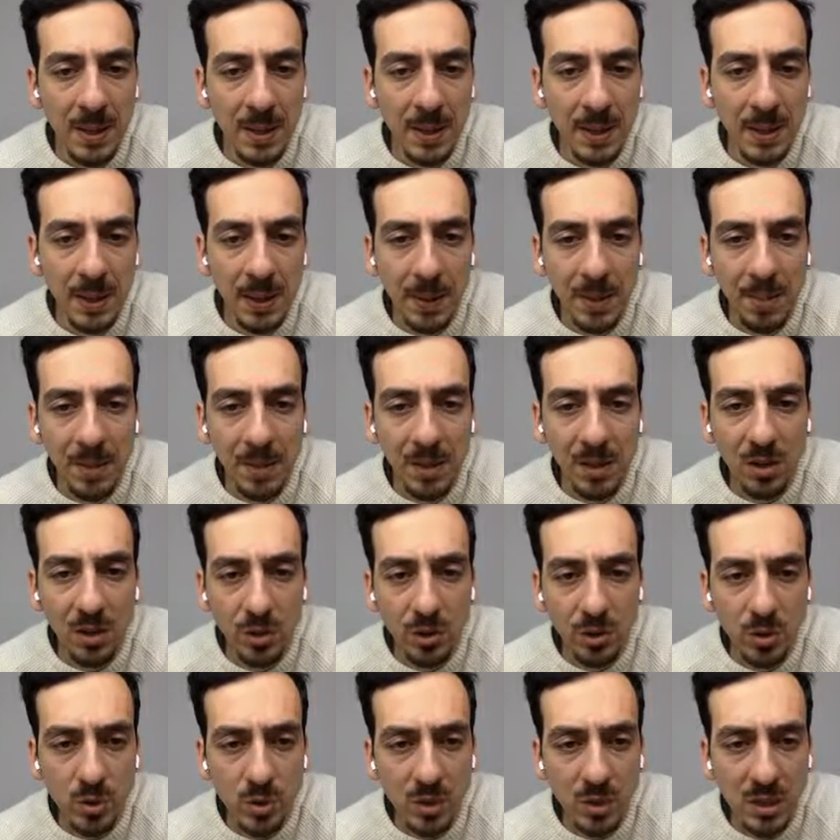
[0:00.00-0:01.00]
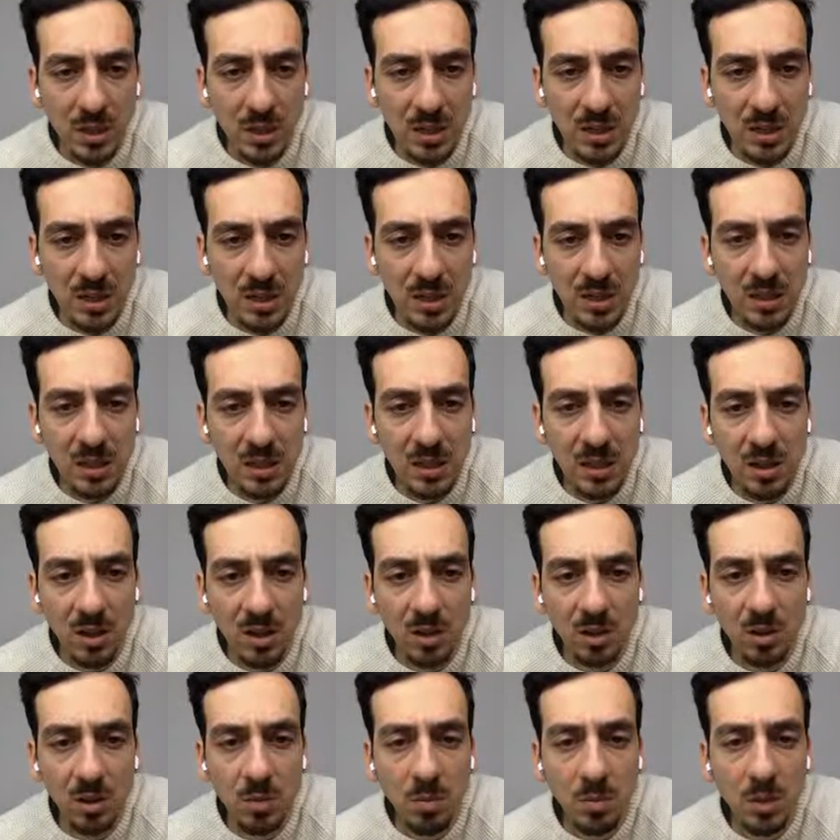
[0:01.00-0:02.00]
It also says he did
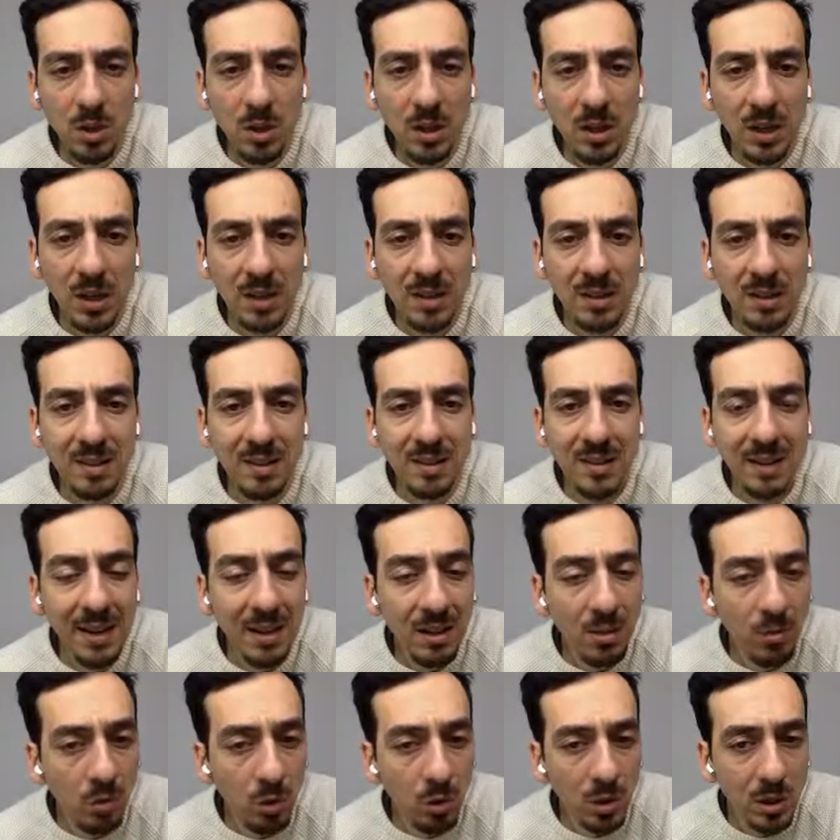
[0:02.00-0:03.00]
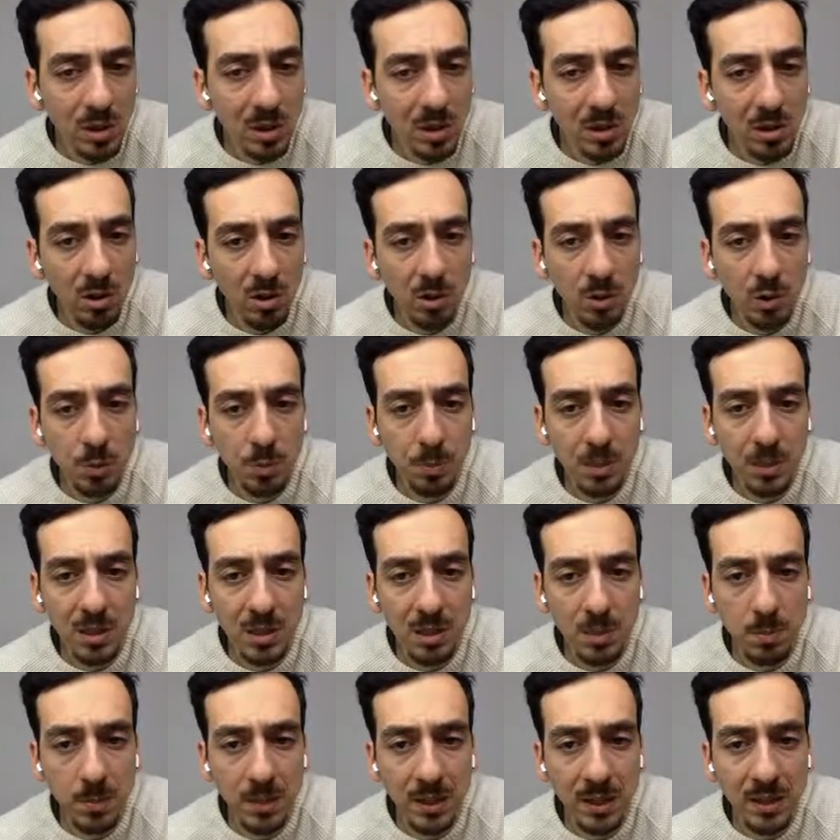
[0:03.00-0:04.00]
not communicate a date for its launch, but
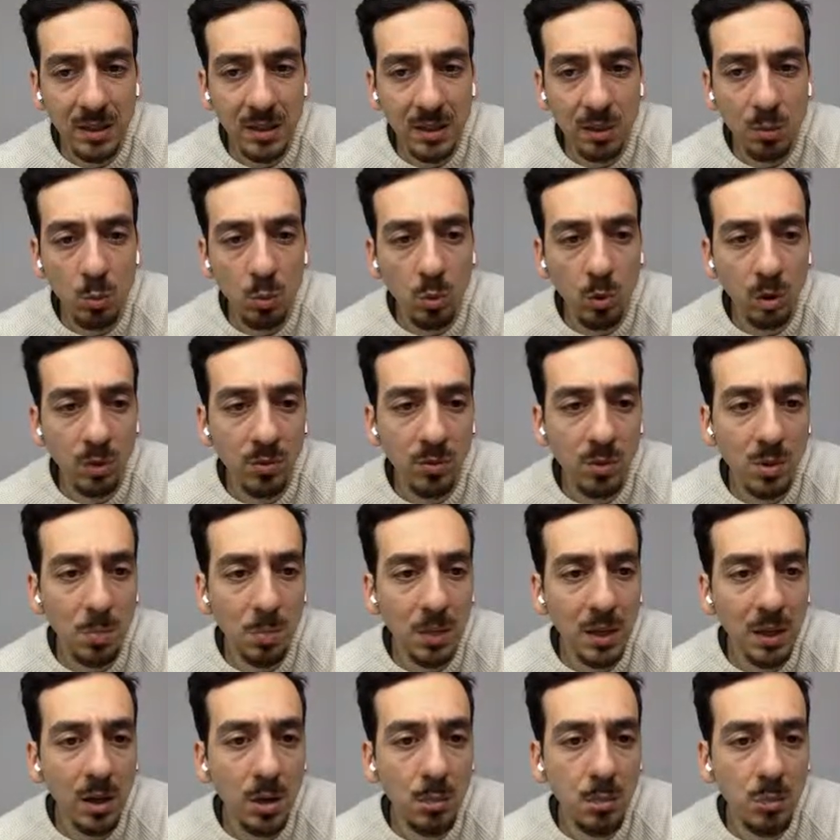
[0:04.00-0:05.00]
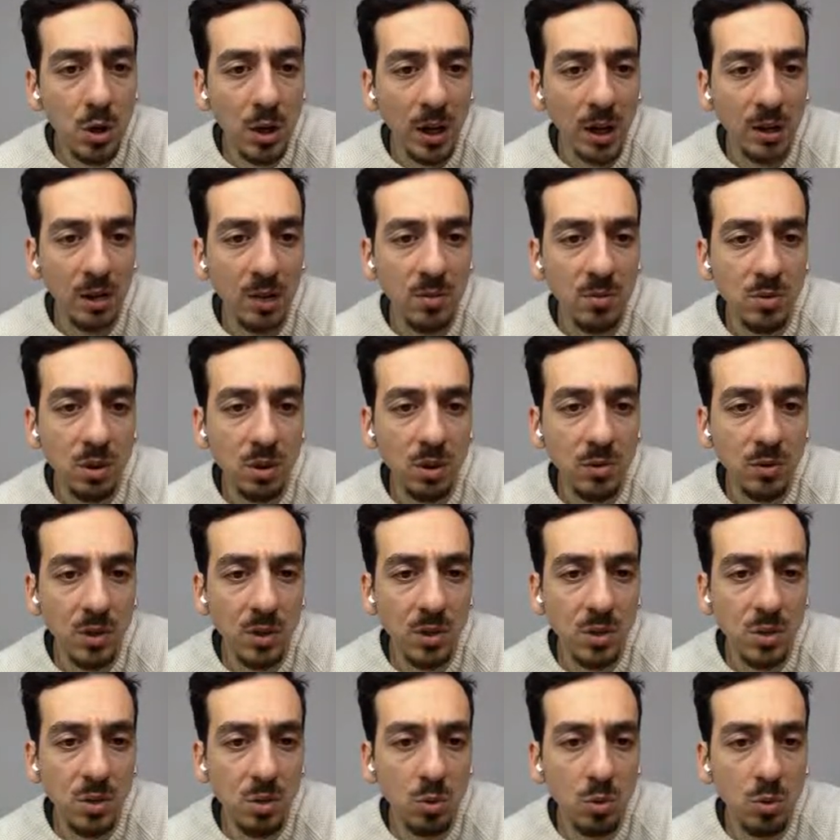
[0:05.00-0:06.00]
explained that one of the big objectives of
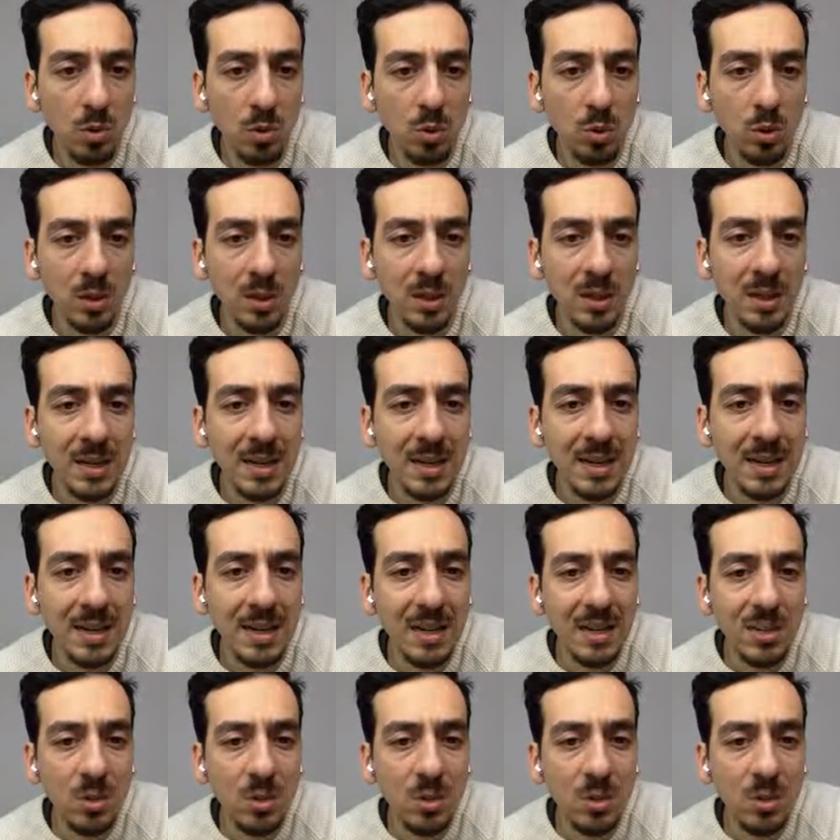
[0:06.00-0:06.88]
this new token is